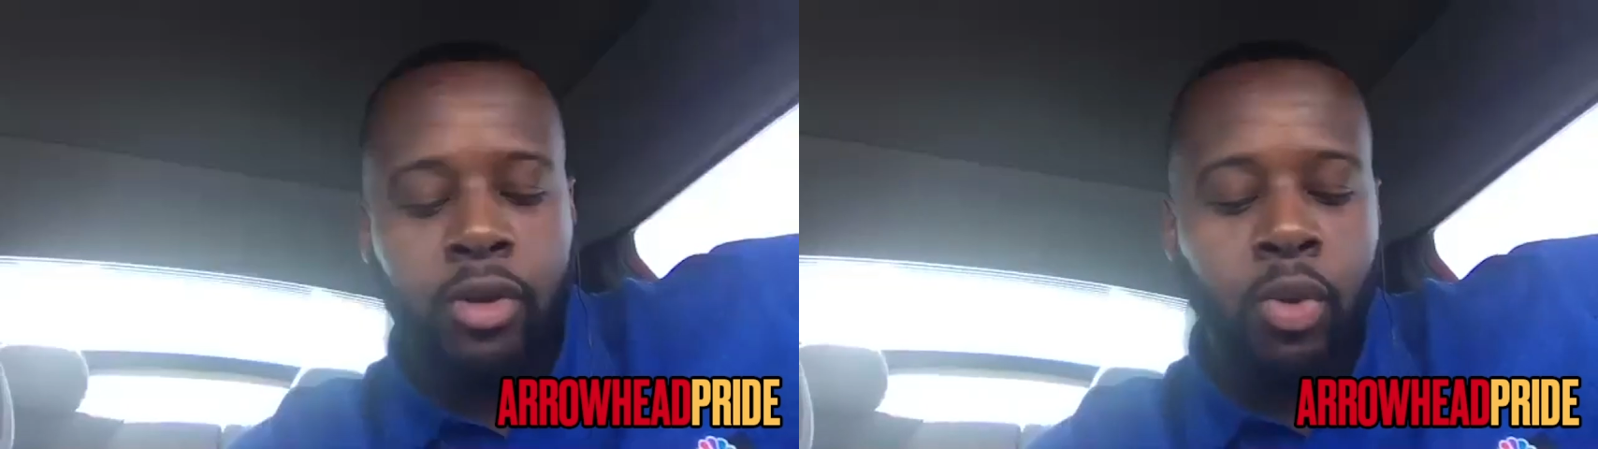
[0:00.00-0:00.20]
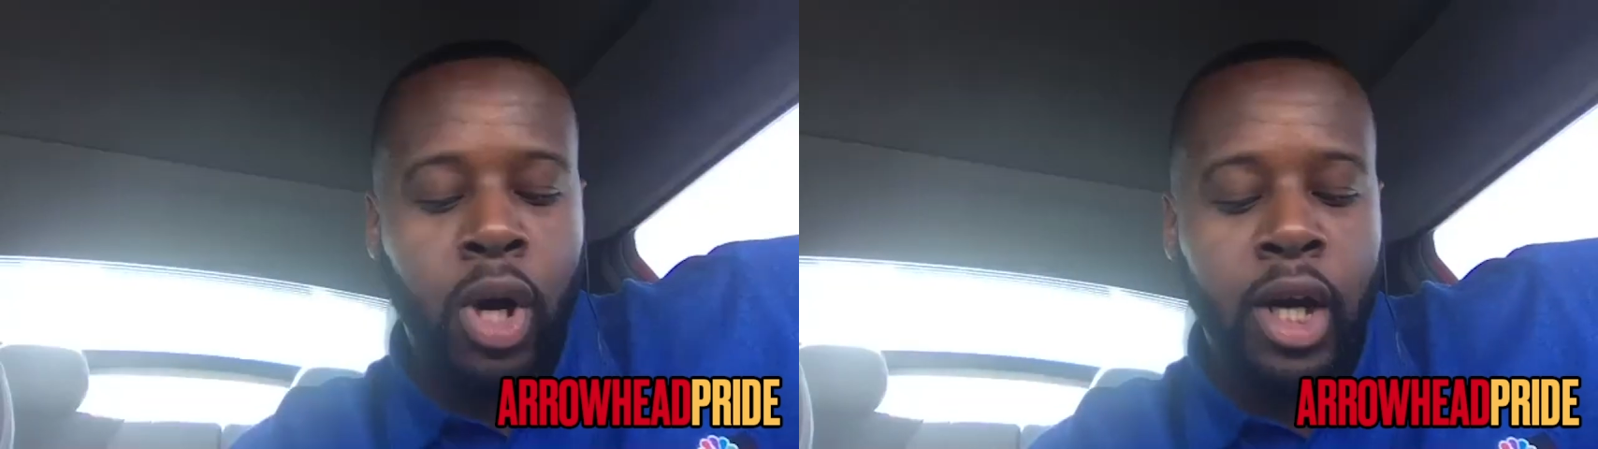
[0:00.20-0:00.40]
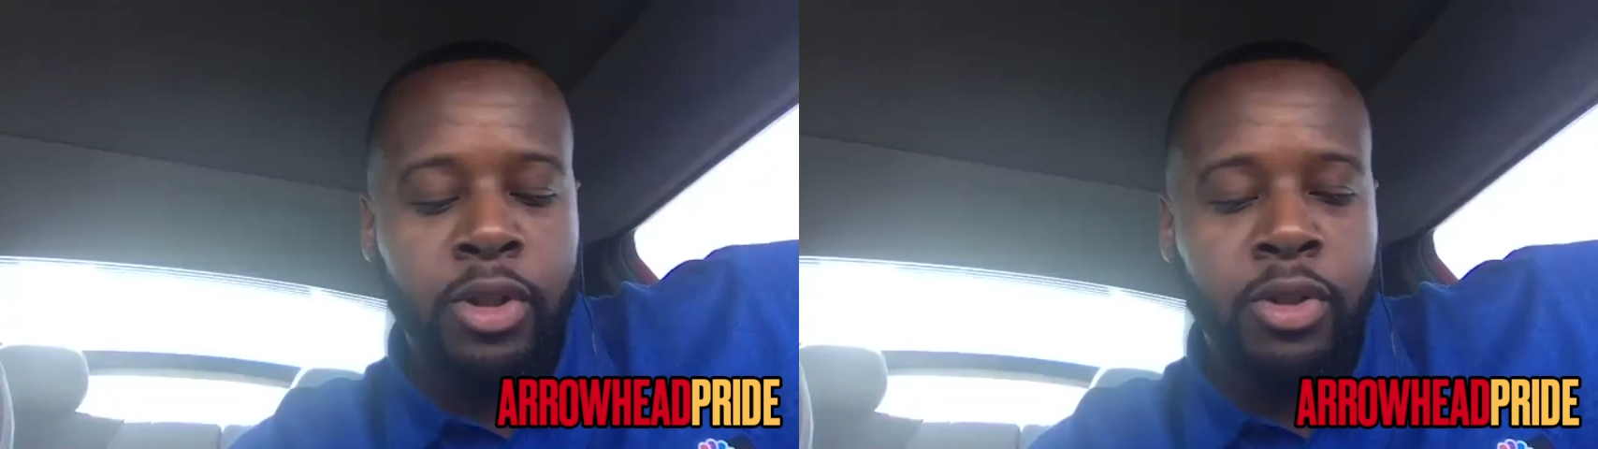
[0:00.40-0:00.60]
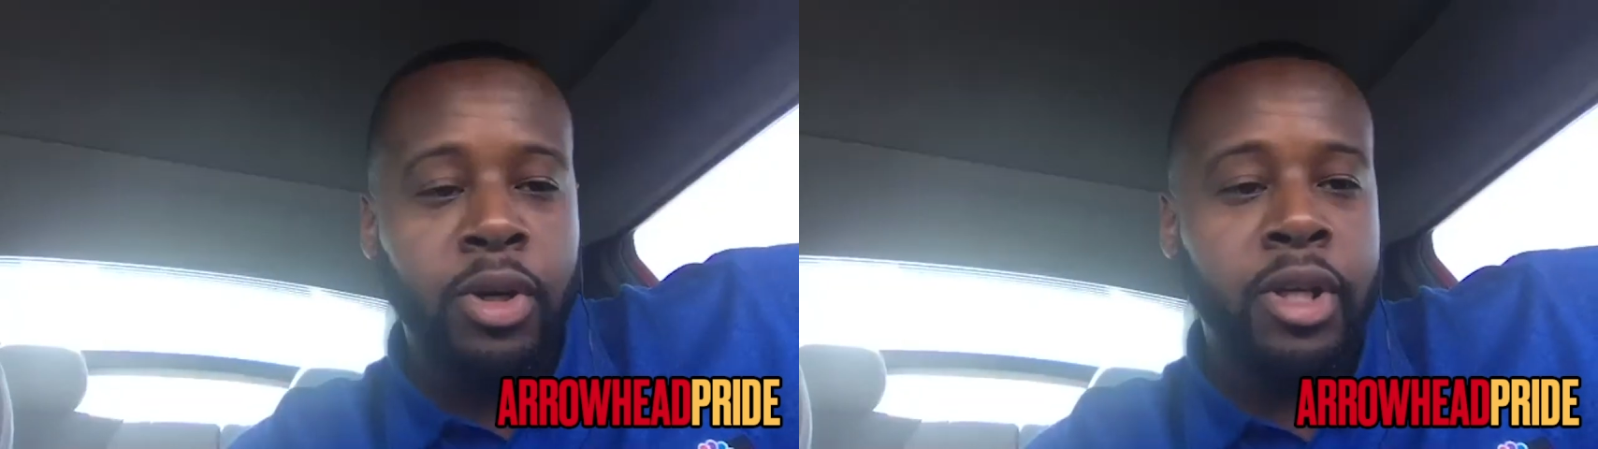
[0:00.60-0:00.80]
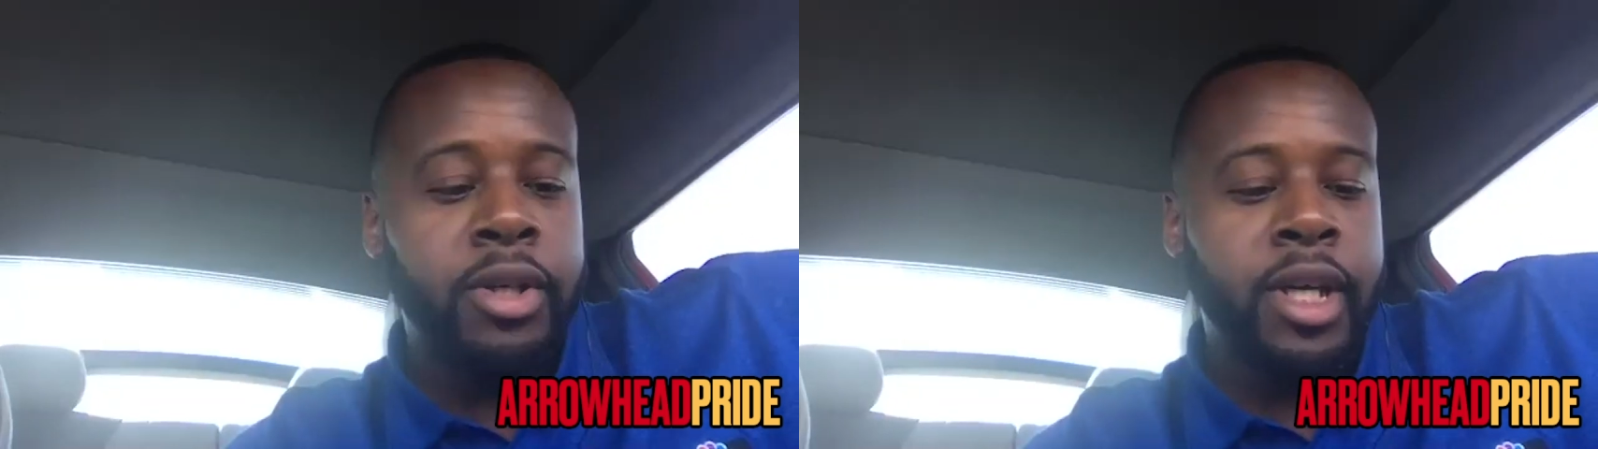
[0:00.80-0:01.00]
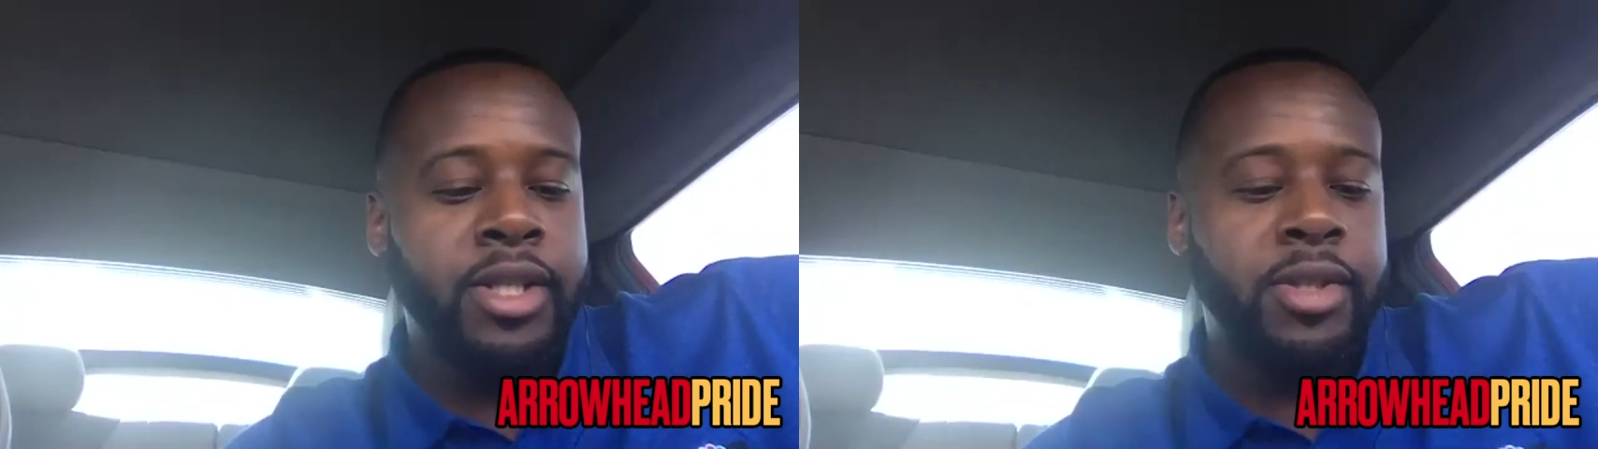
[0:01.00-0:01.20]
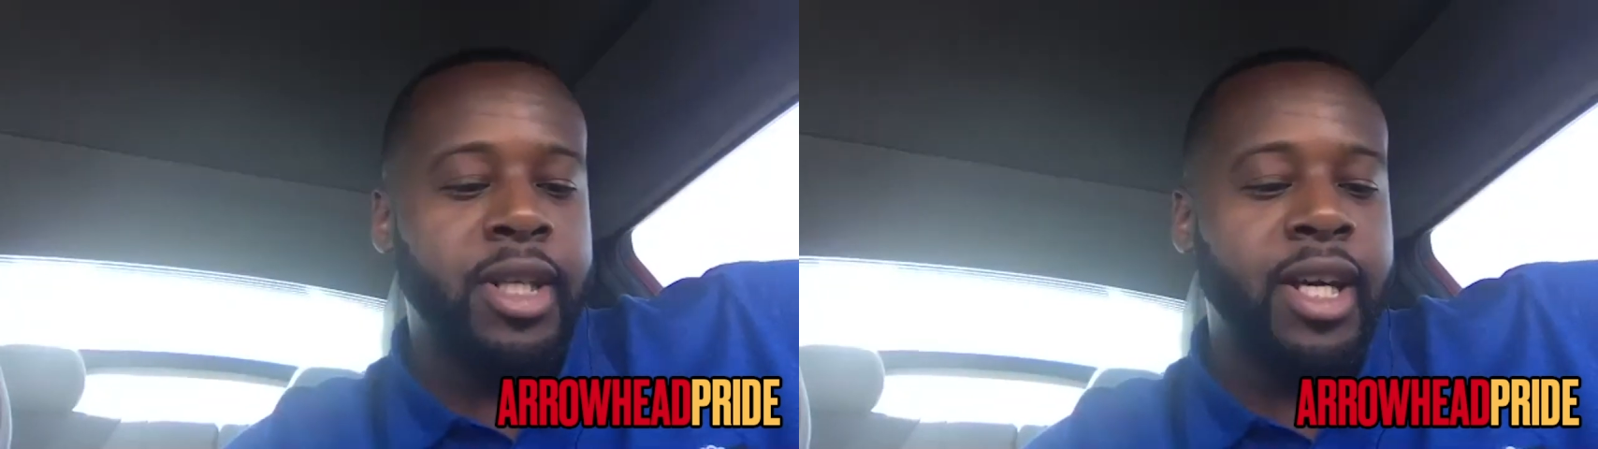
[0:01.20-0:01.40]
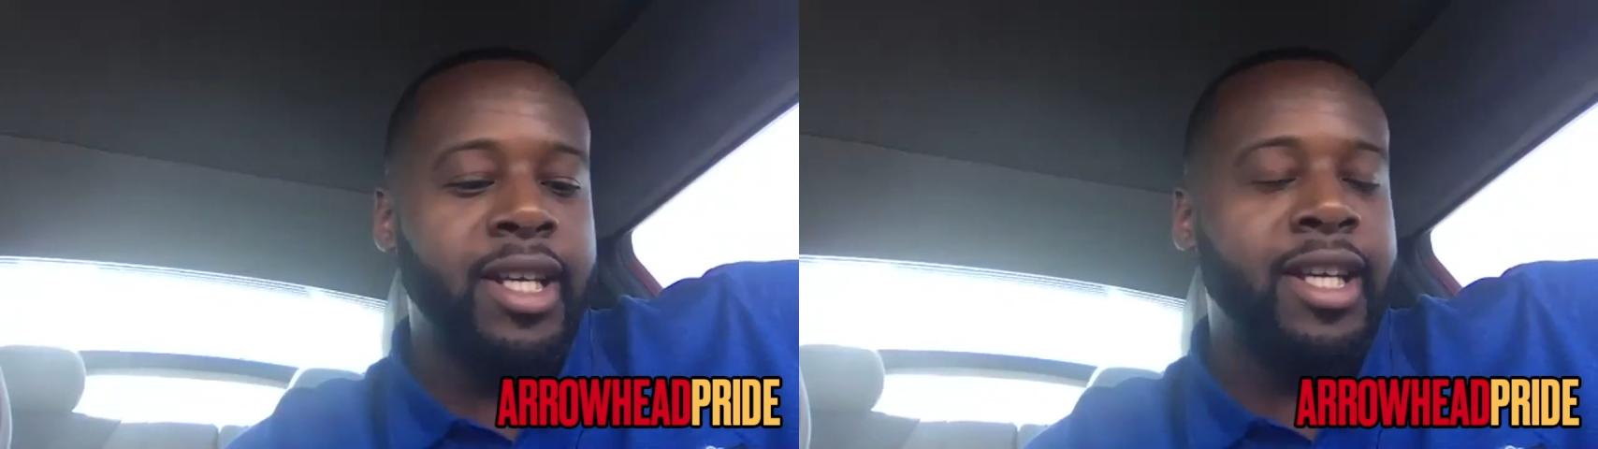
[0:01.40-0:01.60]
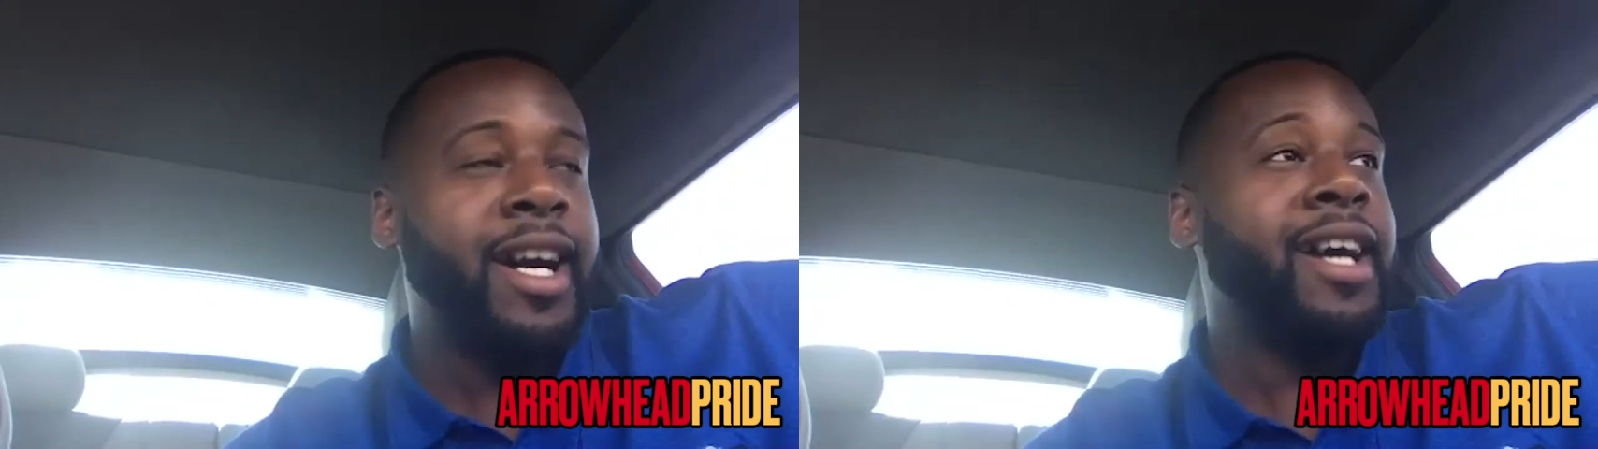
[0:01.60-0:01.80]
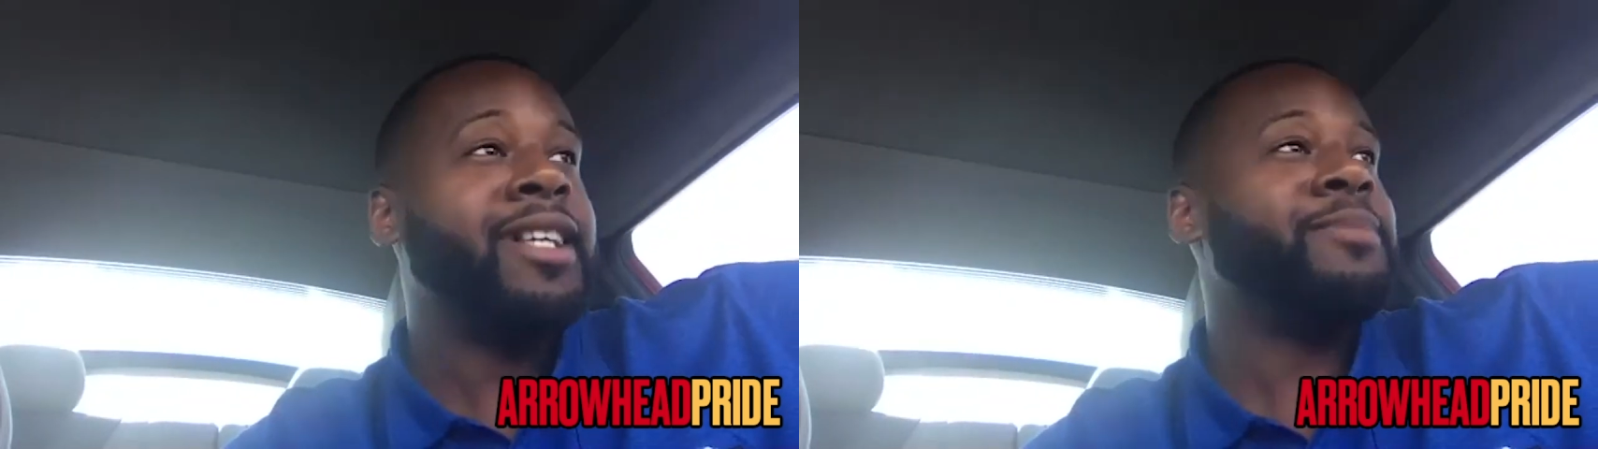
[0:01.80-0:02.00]
with Juan Thornhill yesterday, and he
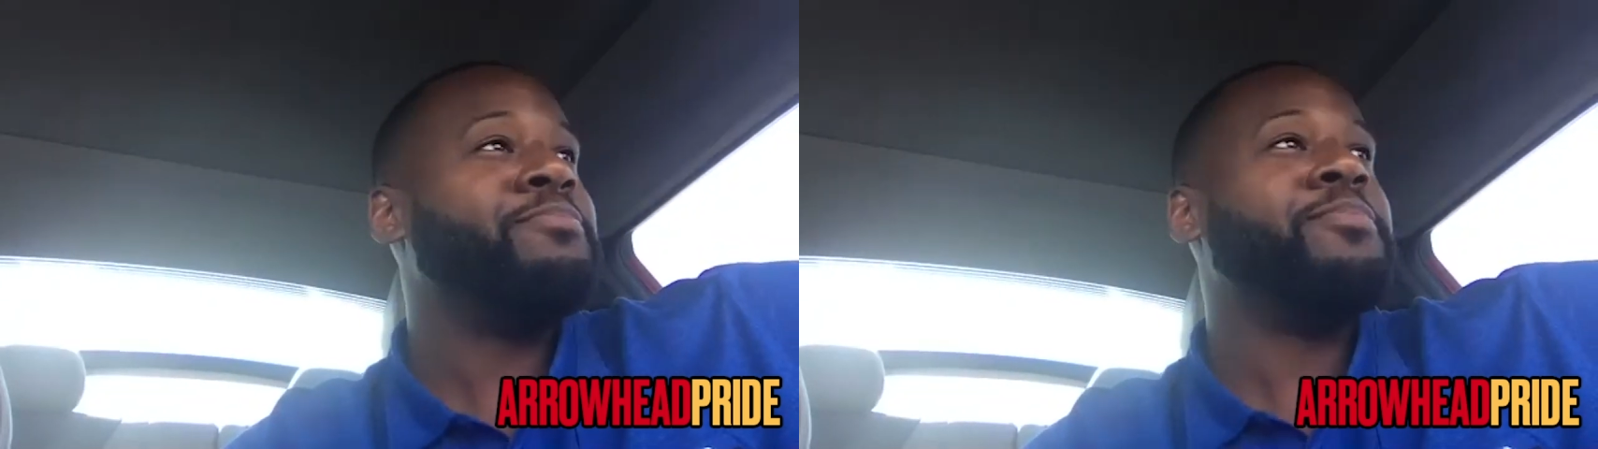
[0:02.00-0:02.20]
kind of